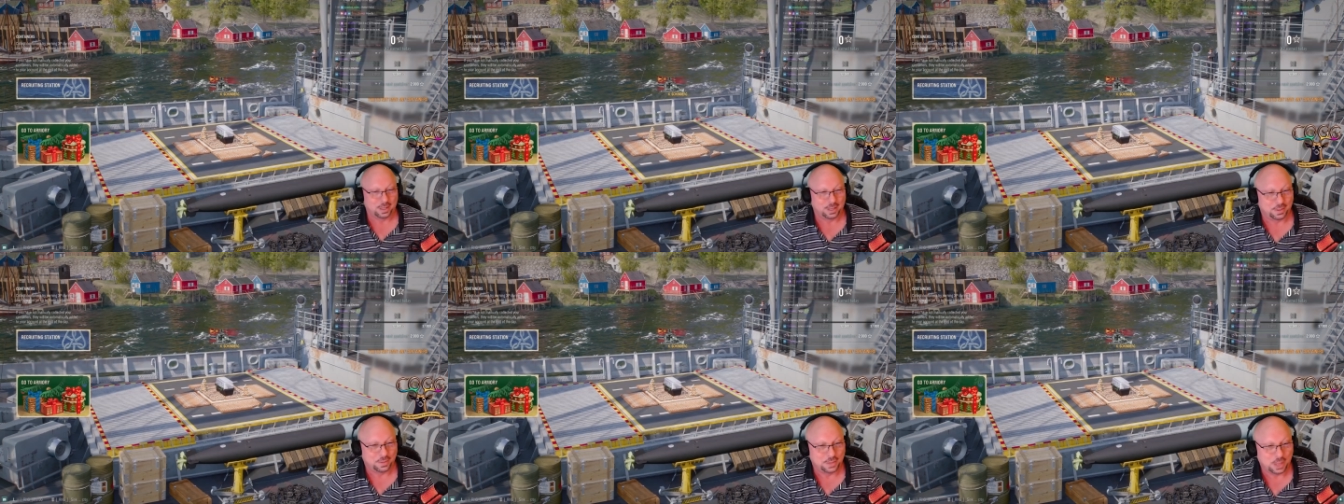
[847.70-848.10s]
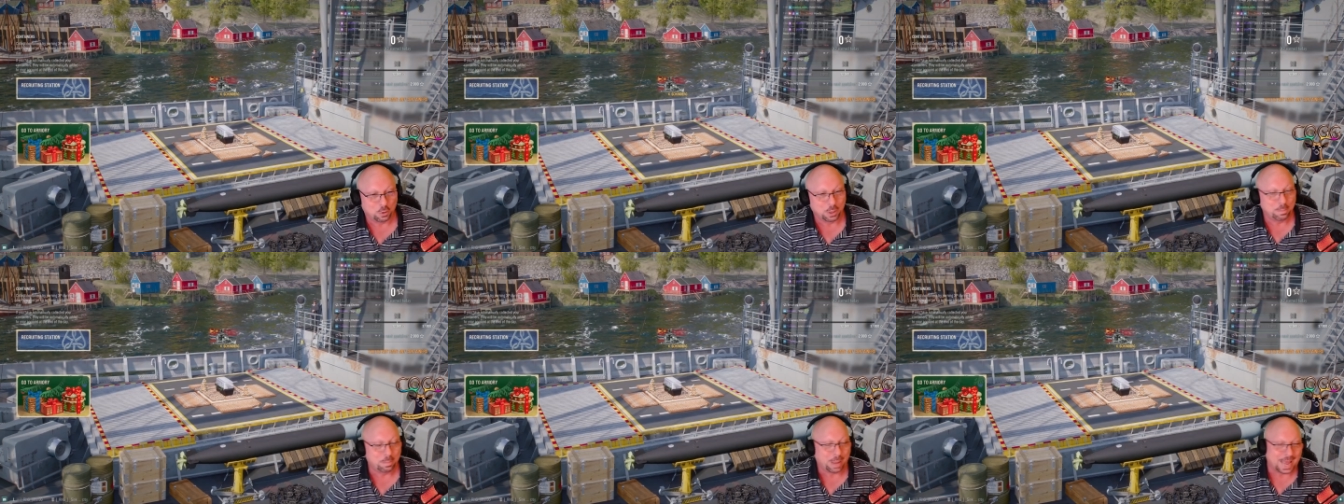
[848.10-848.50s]
the only
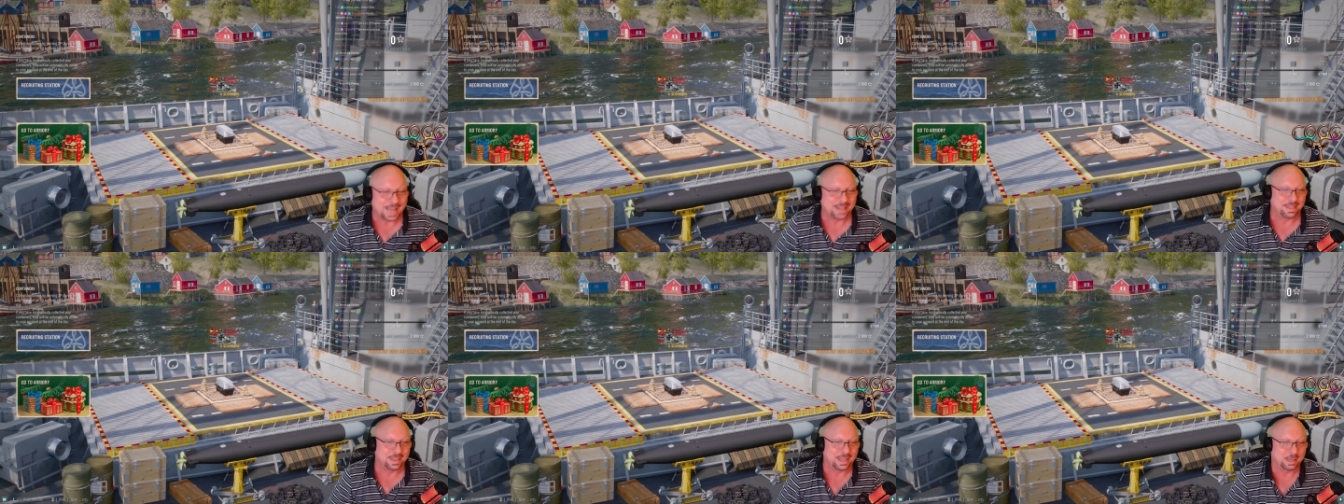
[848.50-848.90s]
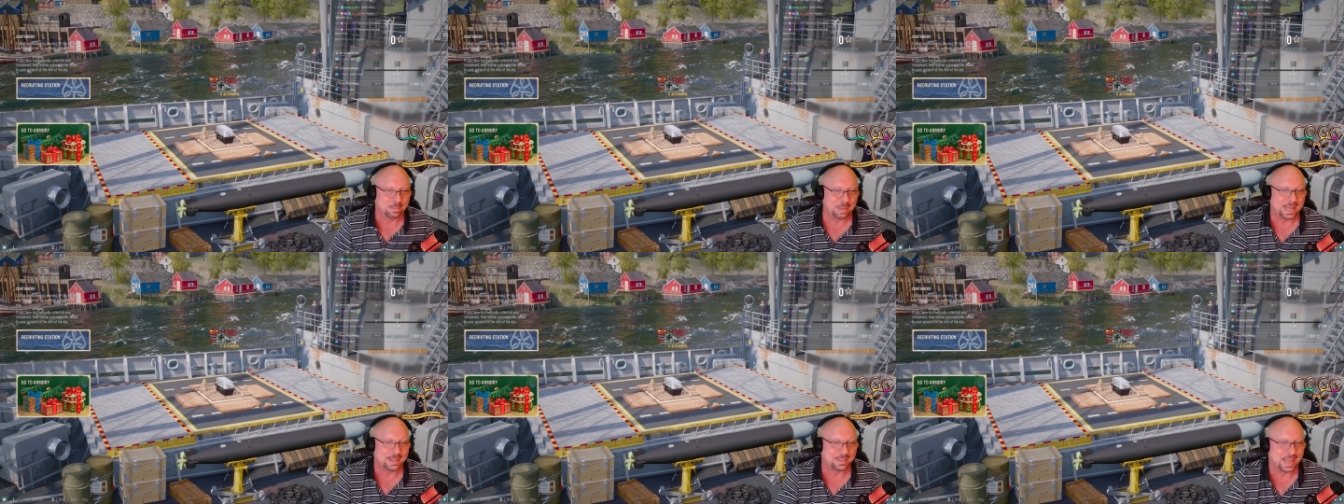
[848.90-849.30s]
bad thing
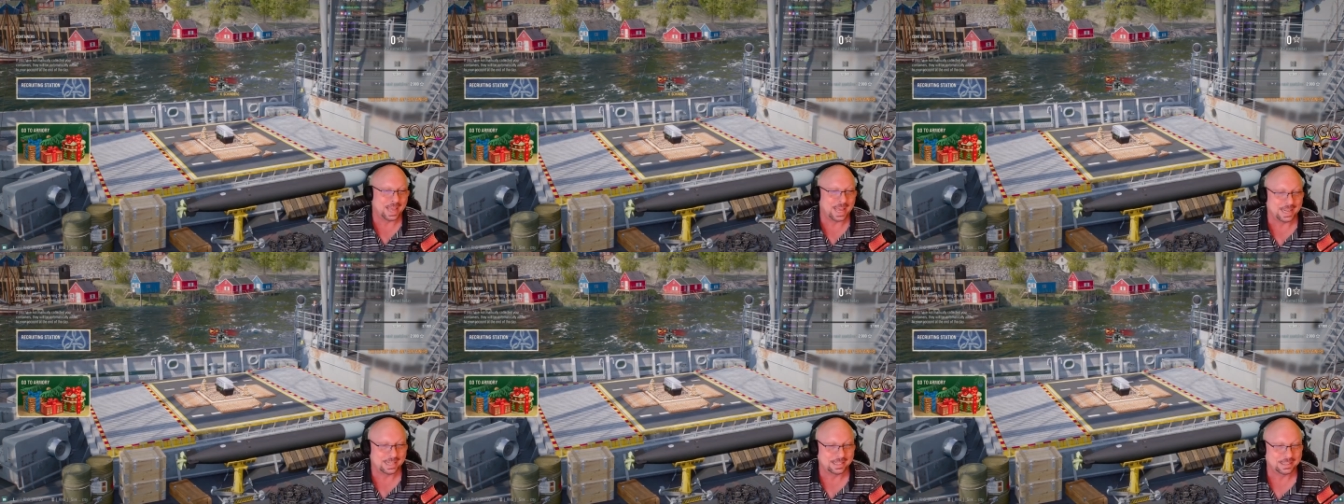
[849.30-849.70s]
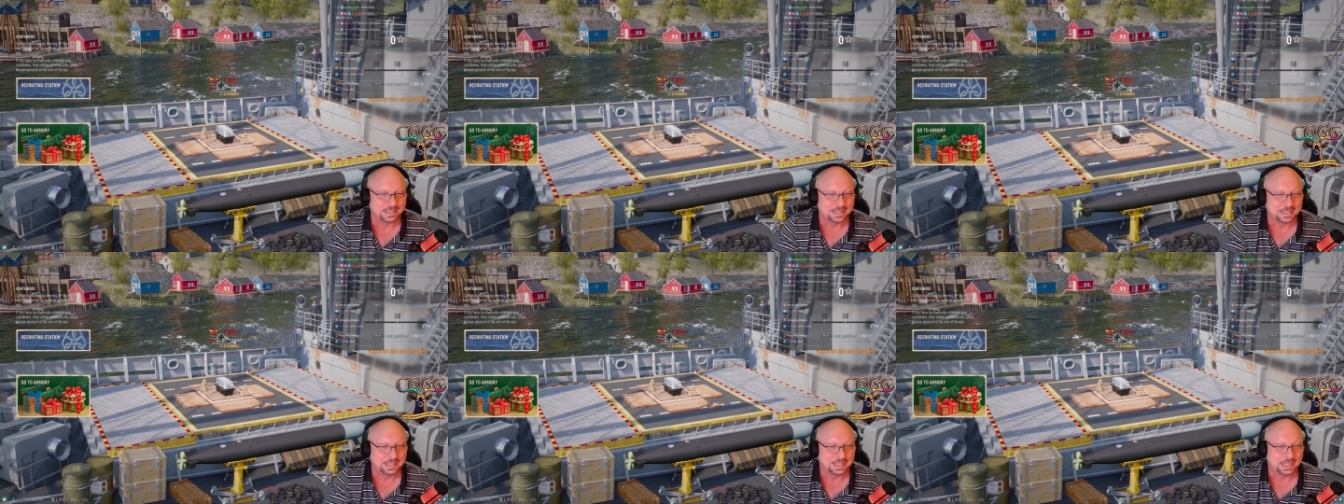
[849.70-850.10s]
about that
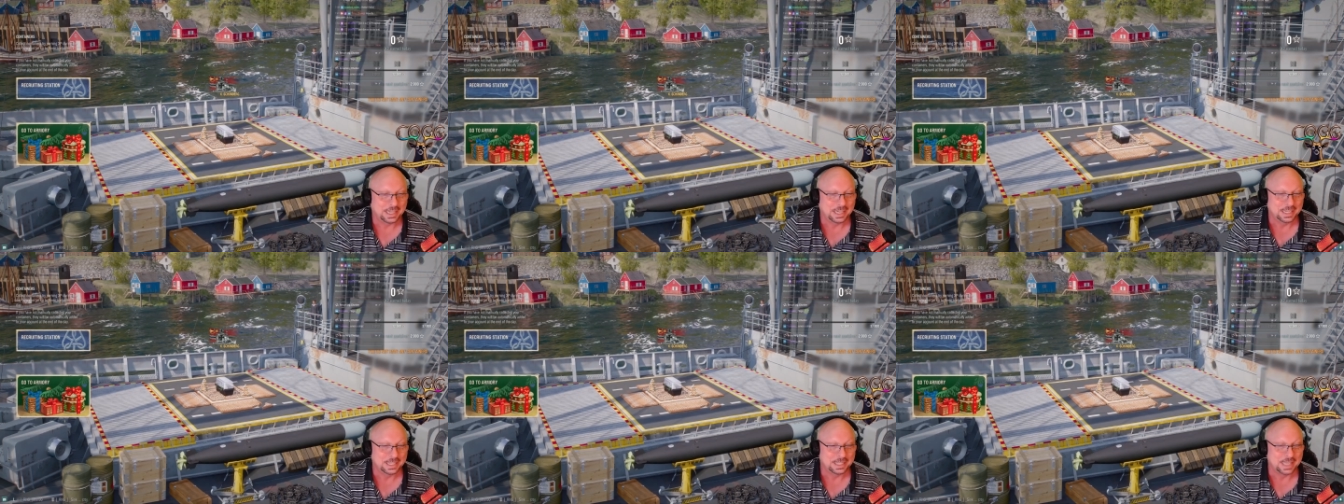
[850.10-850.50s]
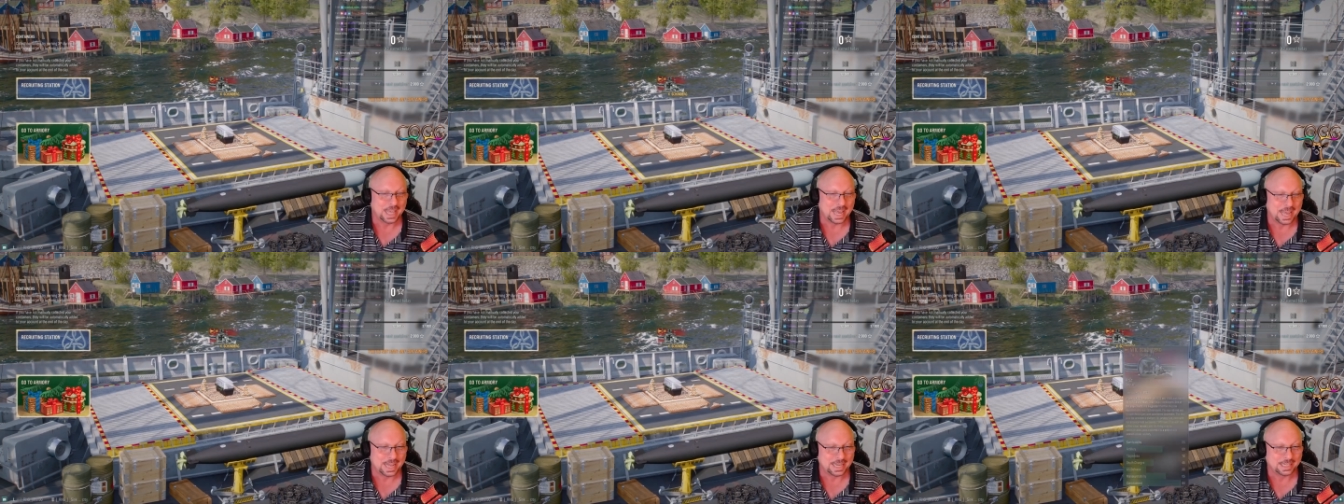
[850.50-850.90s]
is
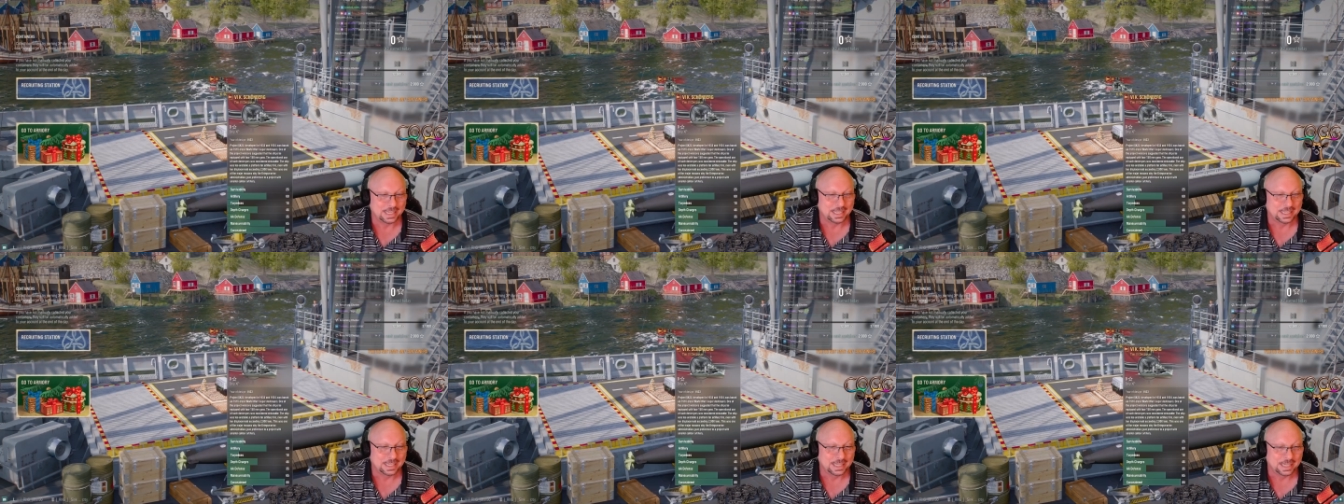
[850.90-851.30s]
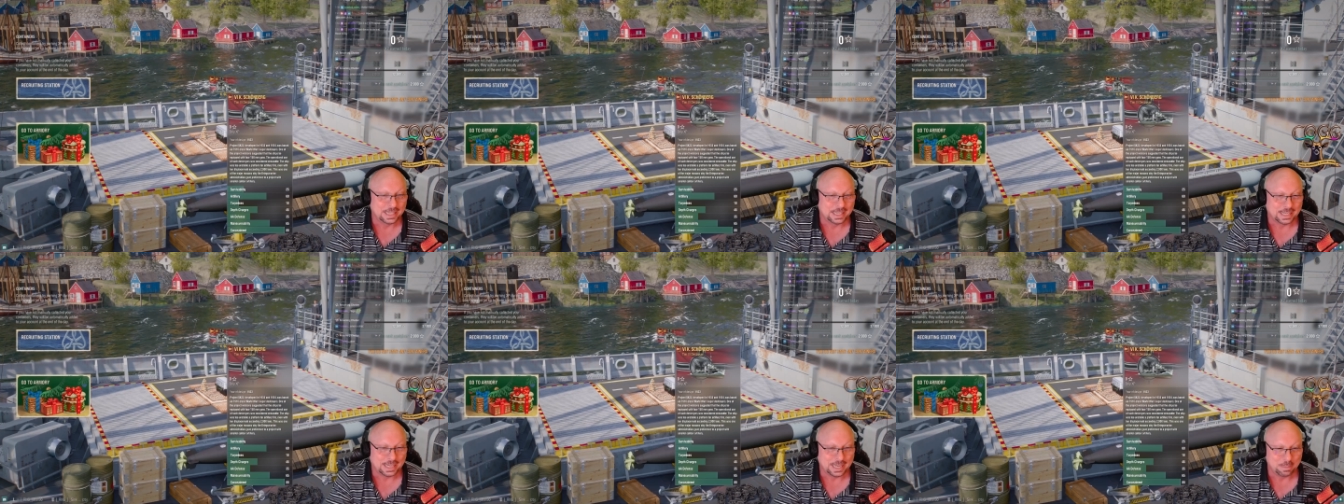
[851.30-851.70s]
that,
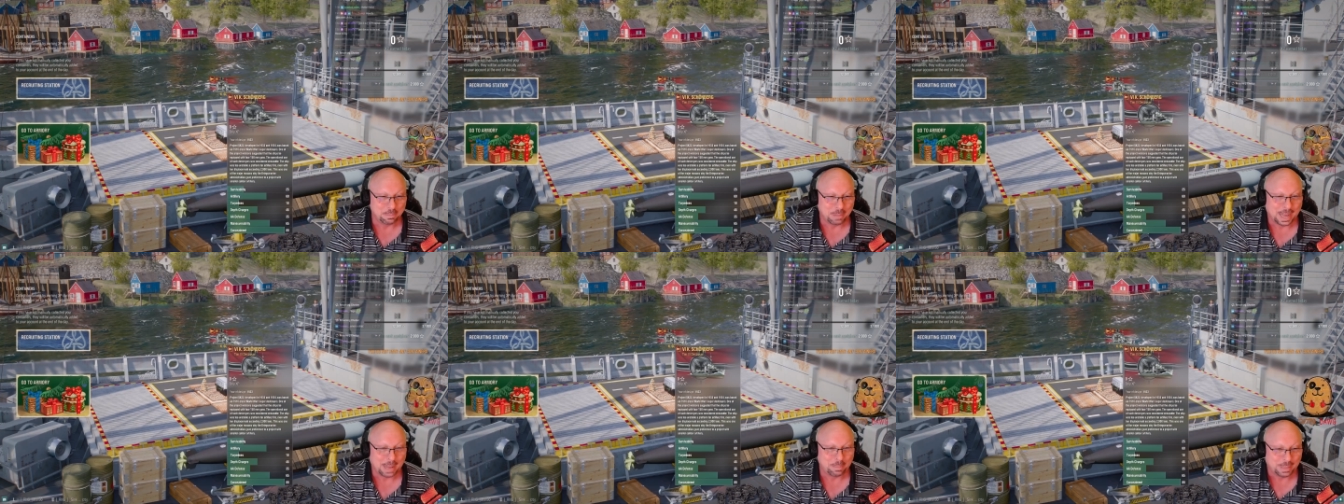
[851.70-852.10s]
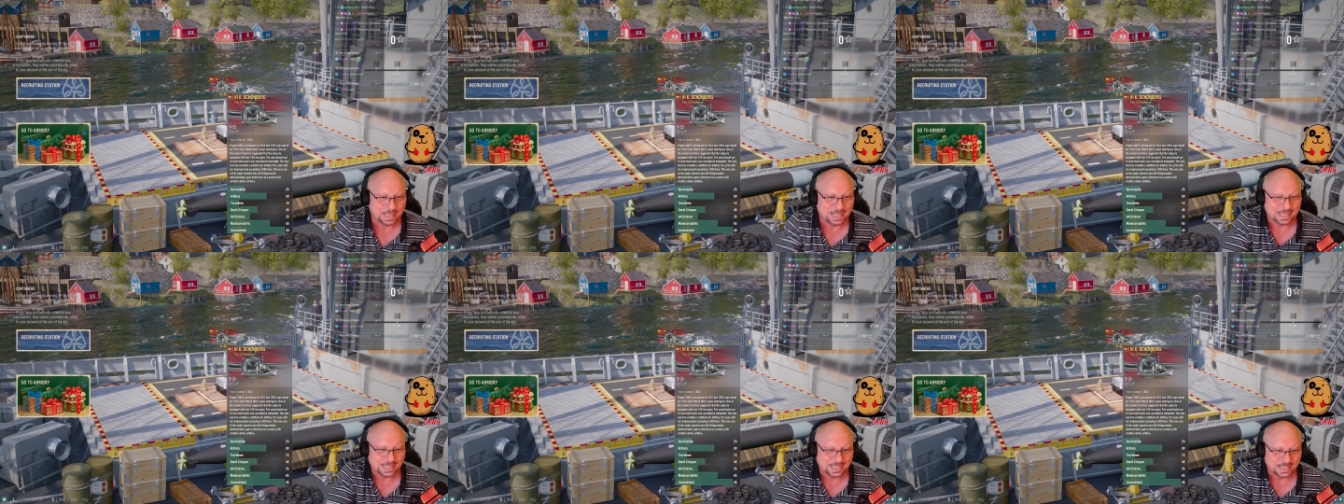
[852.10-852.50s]
in my
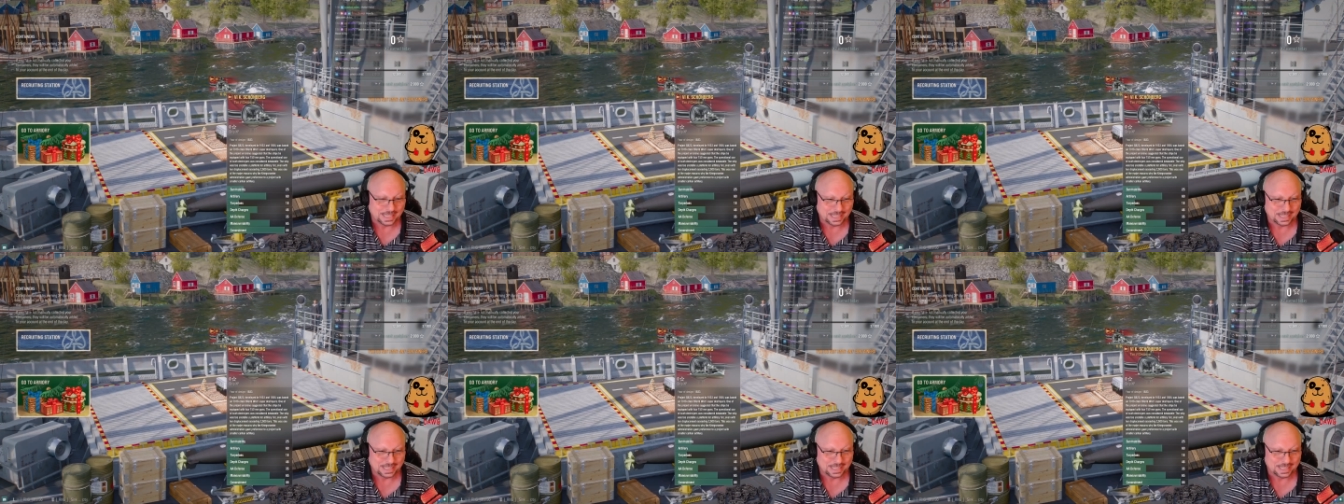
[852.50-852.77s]
opinion,